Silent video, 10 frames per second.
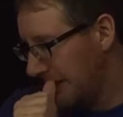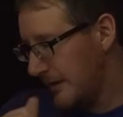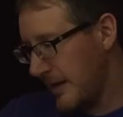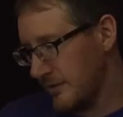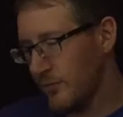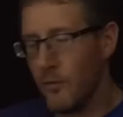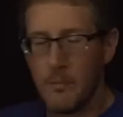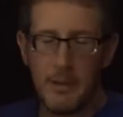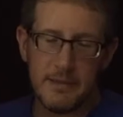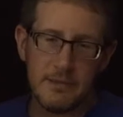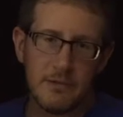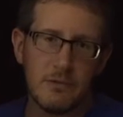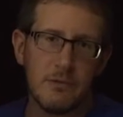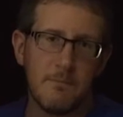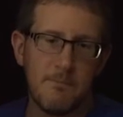then it has 4 buttons.